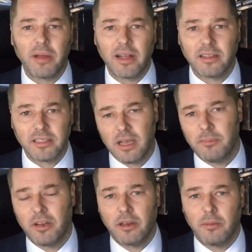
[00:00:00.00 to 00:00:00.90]
bad things
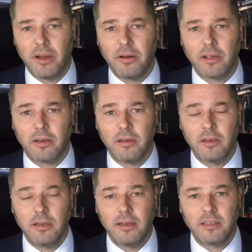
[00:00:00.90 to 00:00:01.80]
happening in America
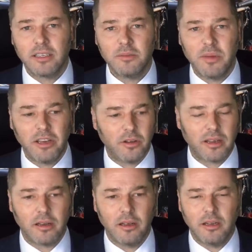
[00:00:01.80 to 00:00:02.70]
doesn't mean you
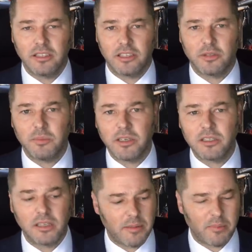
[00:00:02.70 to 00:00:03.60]
can
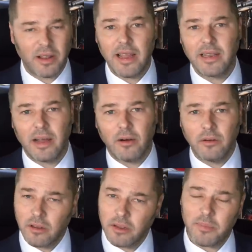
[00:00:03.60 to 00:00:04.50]
dismiss and play
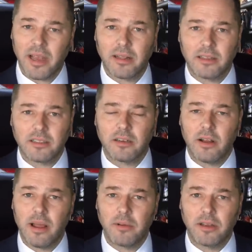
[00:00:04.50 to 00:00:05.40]
down the bad things that are
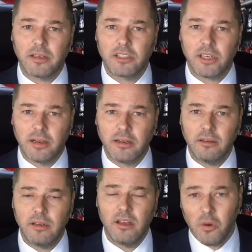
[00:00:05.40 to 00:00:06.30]
happening in China.
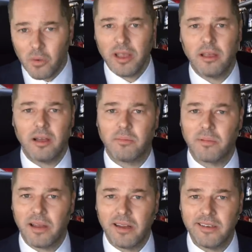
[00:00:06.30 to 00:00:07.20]
Wake up,
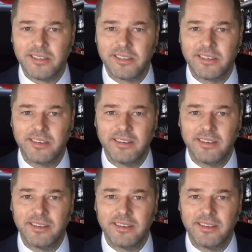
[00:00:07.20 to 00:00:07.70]
guys.